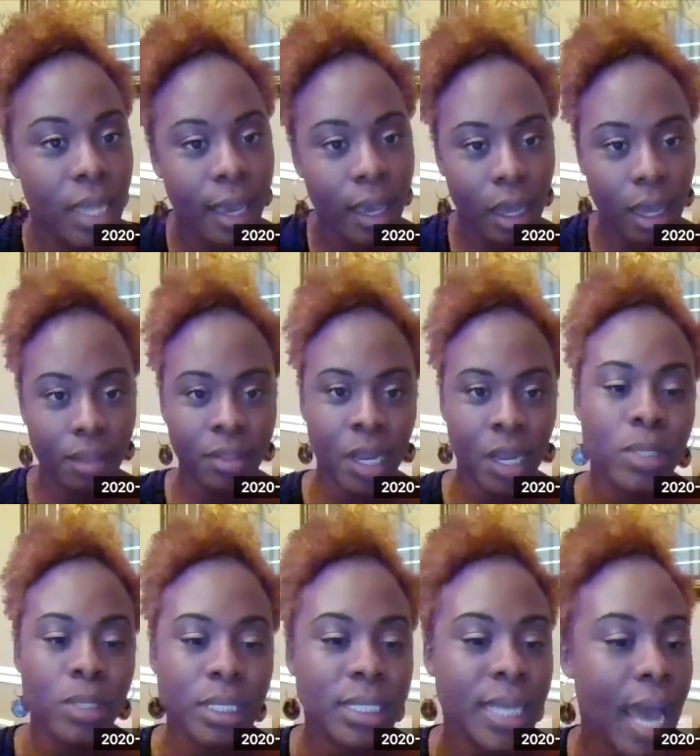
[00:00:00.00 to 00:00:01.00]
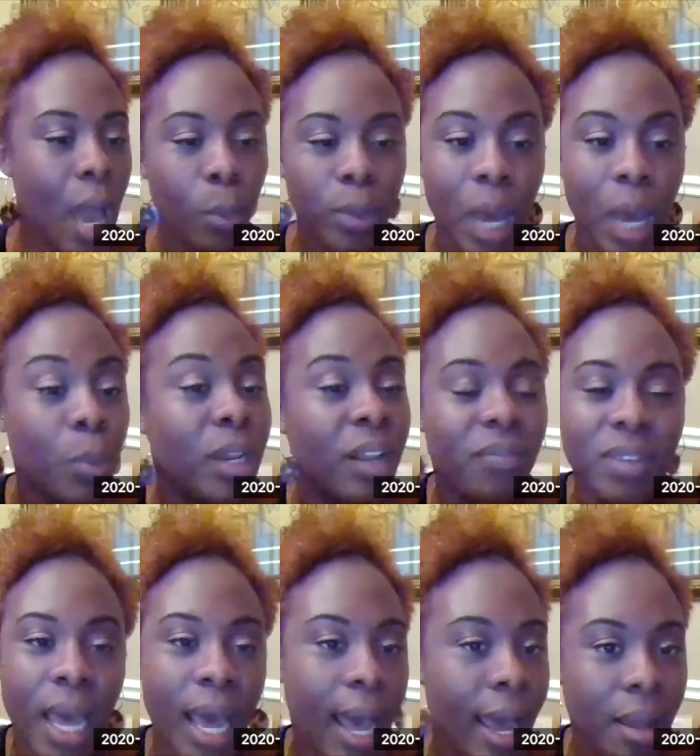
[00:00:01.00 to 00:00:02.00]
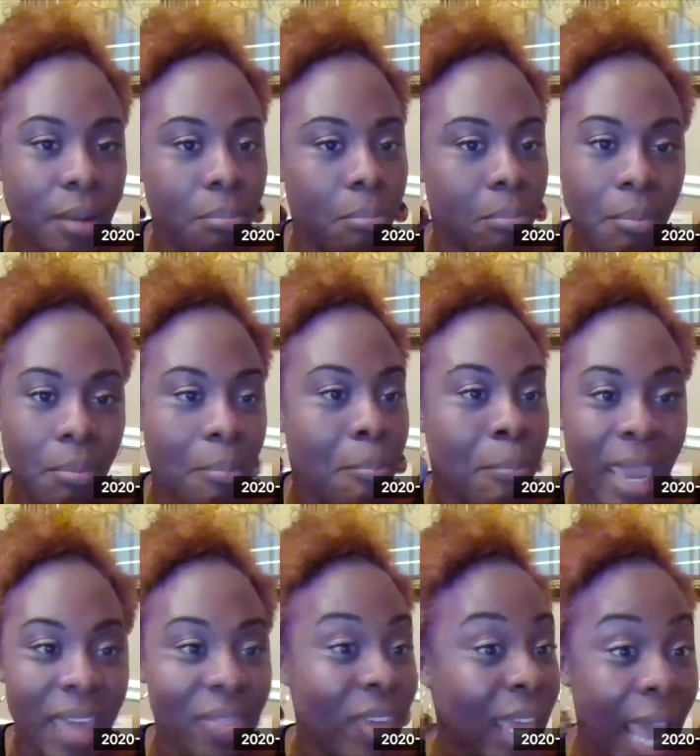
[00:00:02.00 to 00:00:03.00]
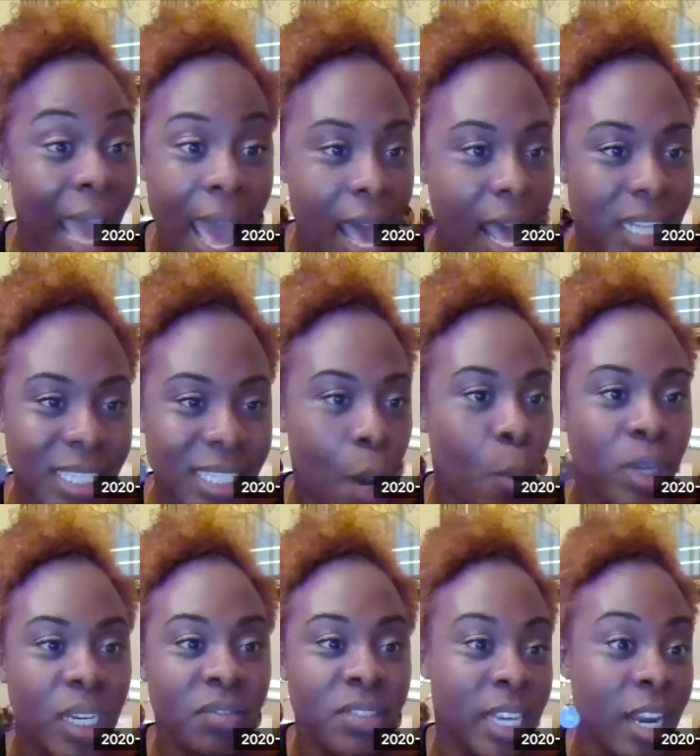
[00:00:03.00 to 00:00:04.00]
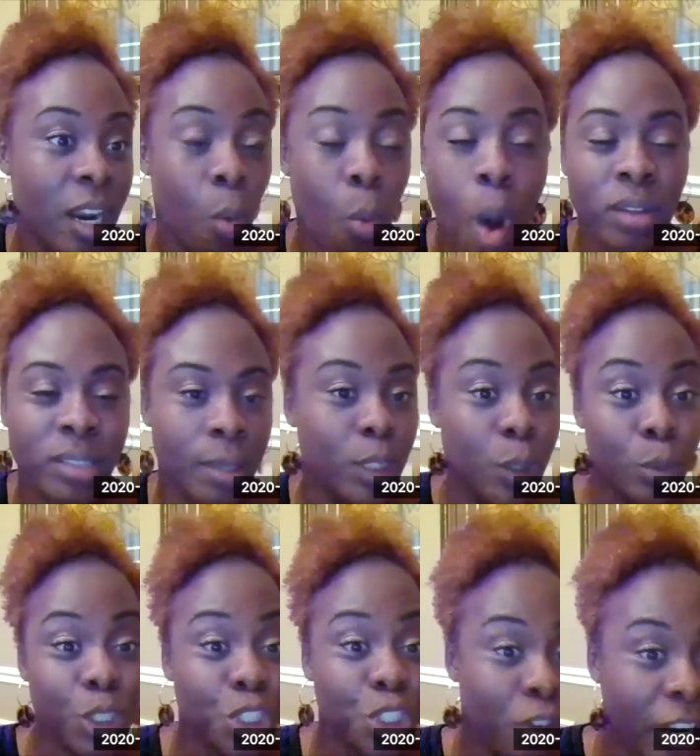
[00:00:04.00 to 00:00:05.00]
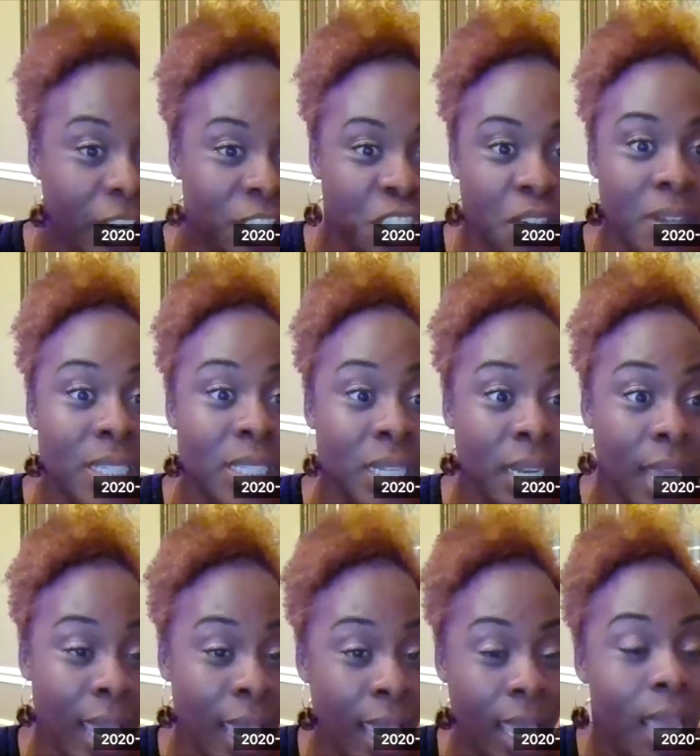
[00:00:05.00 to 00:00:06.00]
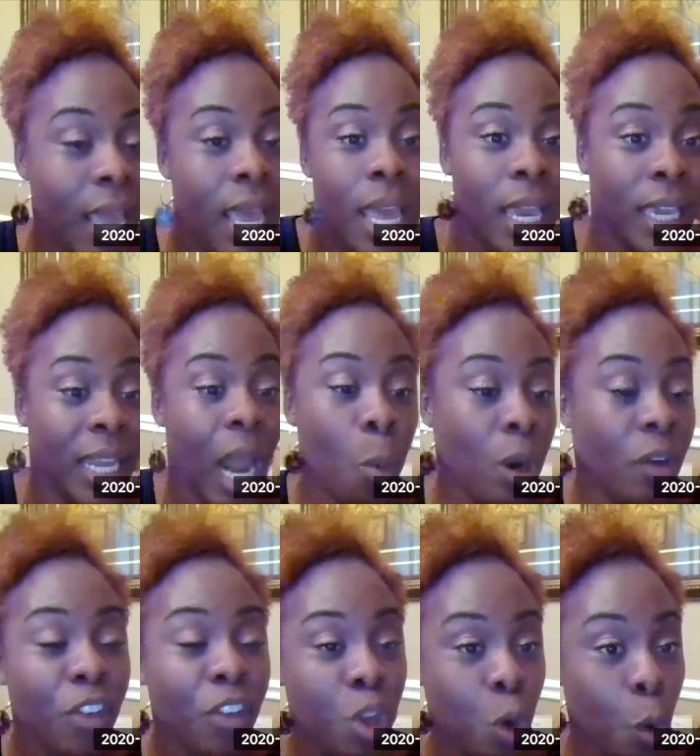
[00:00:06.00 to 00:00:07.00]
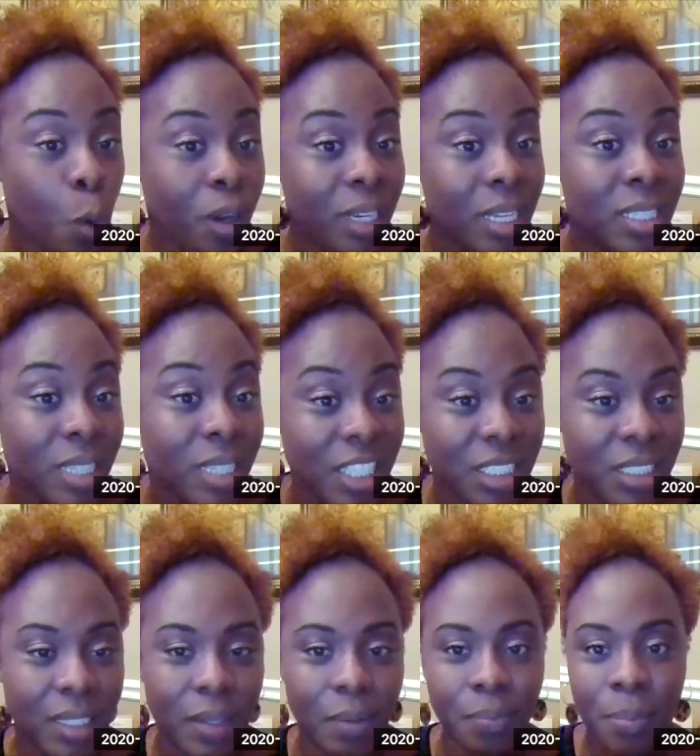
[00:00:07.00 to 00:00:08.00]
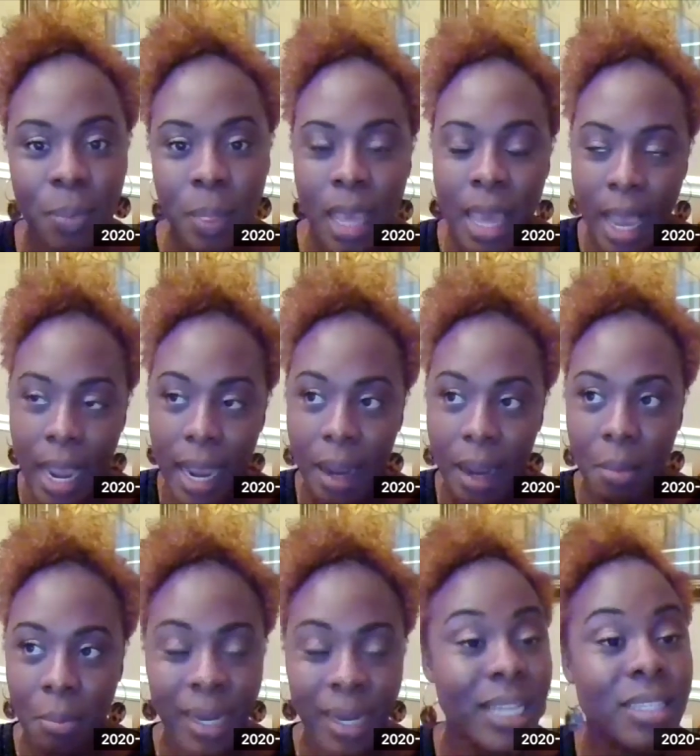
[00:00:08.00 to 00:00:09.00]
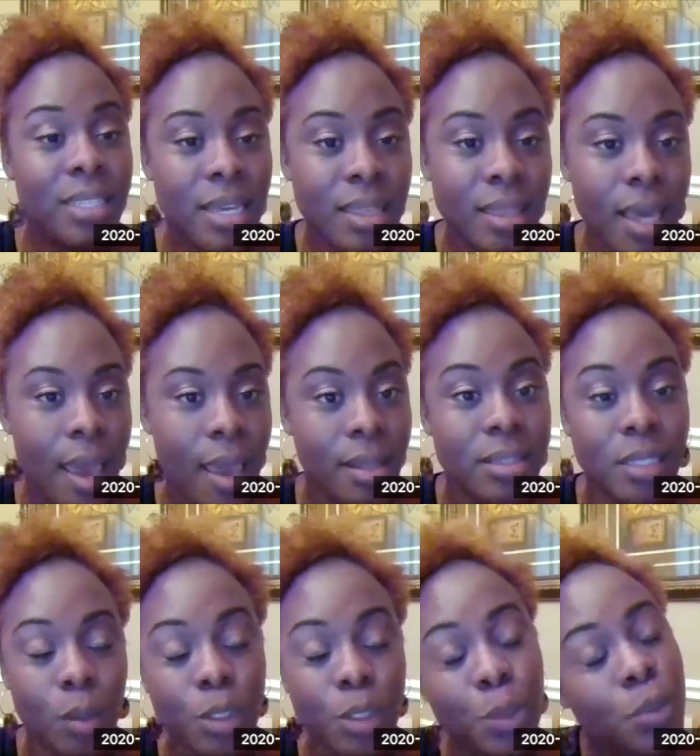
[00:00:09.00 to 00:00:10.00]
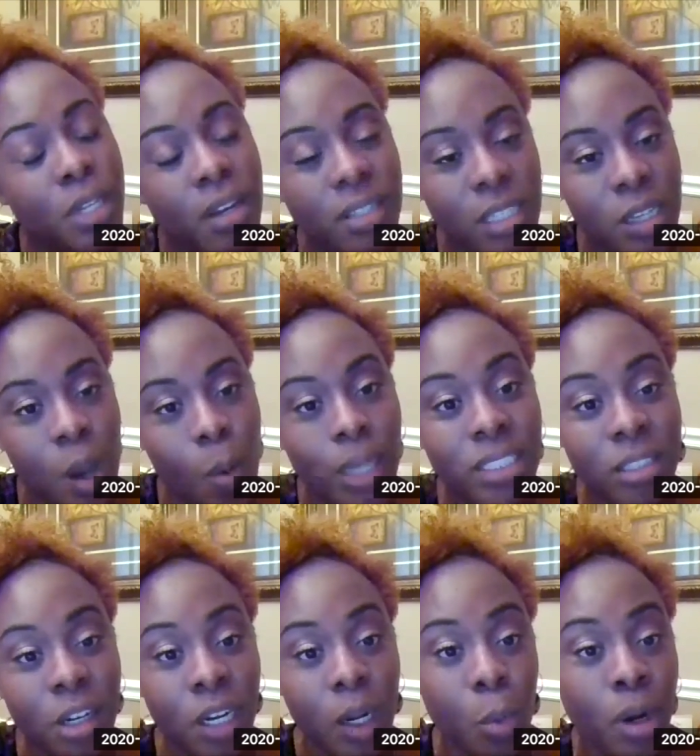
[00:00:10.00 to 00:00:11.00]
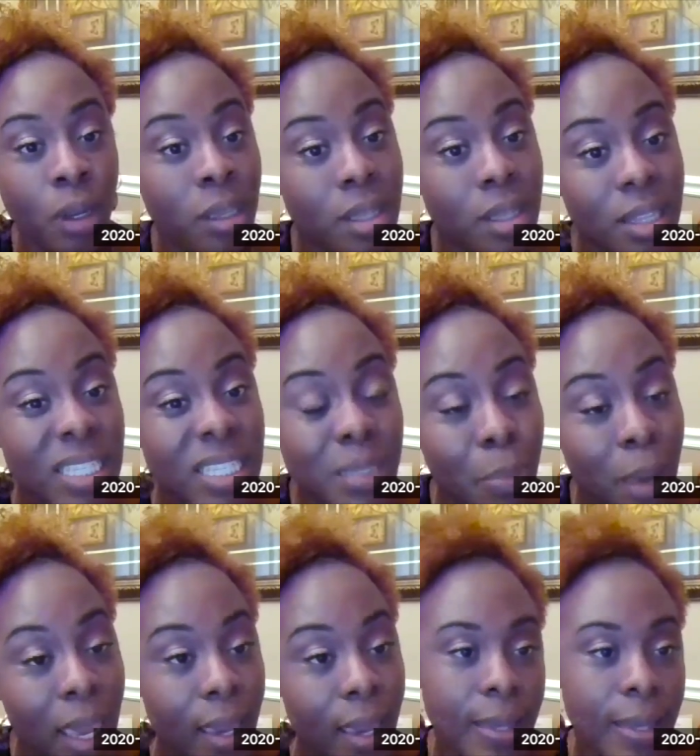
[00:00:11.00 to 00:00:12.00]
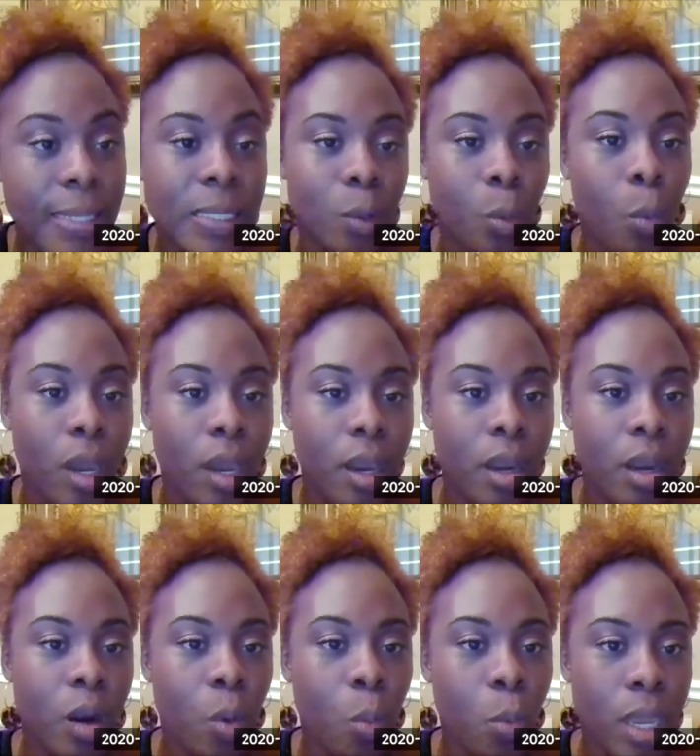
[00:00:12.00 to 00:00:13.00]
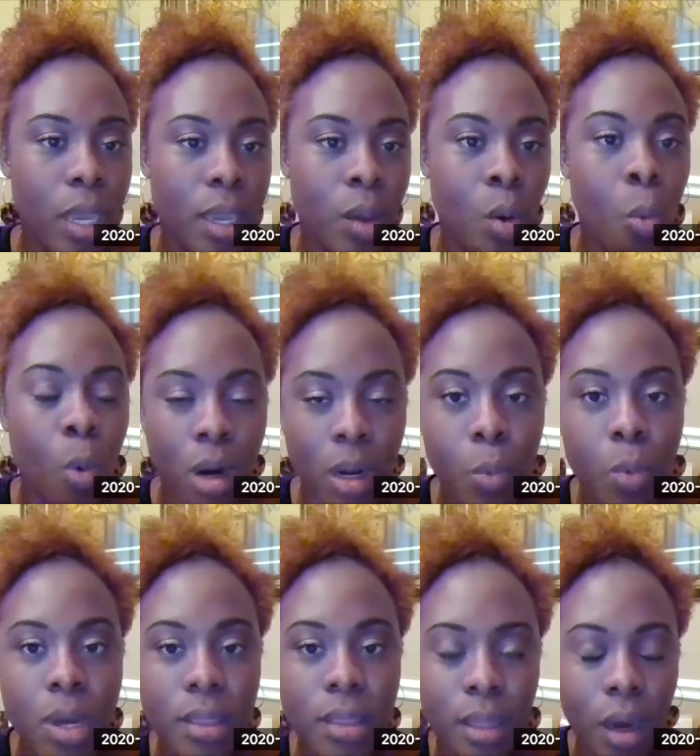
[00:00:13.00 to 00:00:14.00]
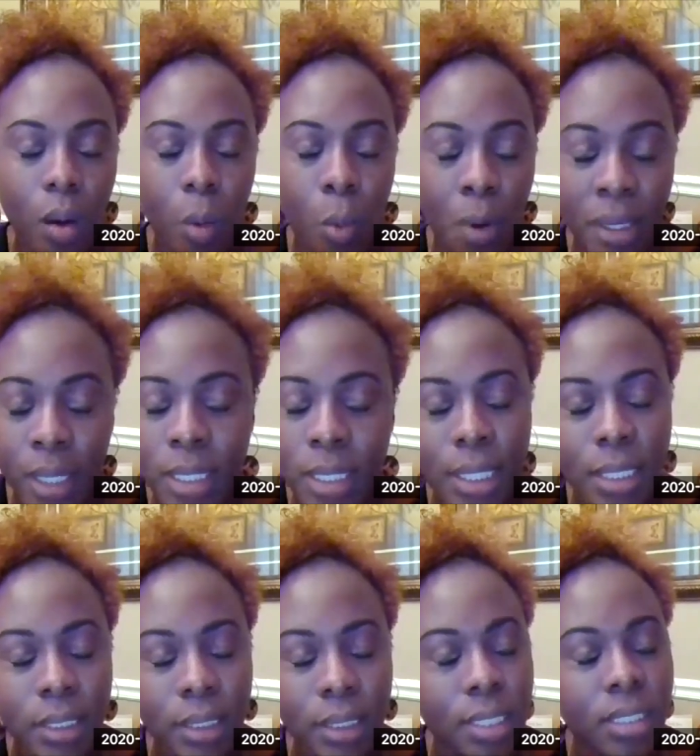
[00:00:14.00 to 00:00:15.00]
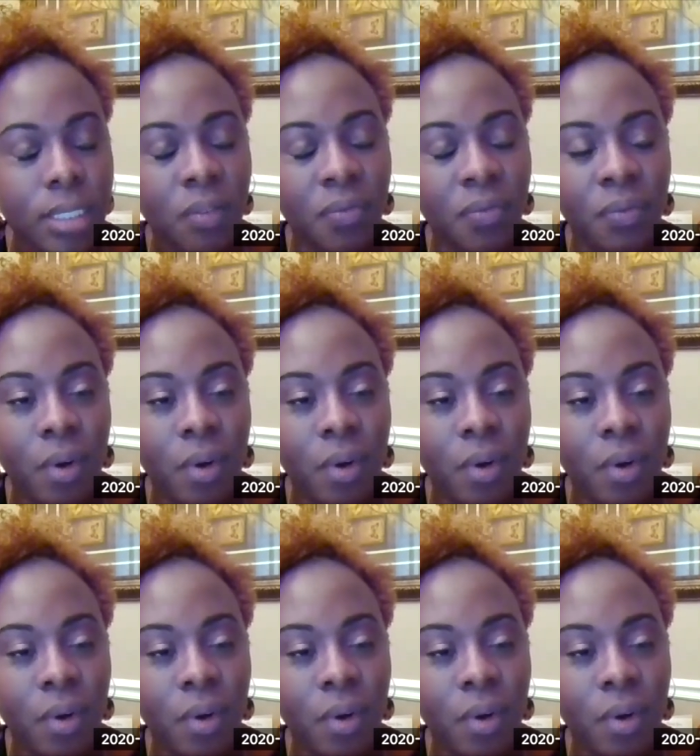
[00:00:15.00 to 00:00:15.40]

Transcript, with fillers: Like there was a time when I would have not made that ask. I wouldn't have dared walked up to a stranger and said, "Hey, can I work for your organization?" Um, but I did that. And so two years ago, I started working in this space where we work with organizations of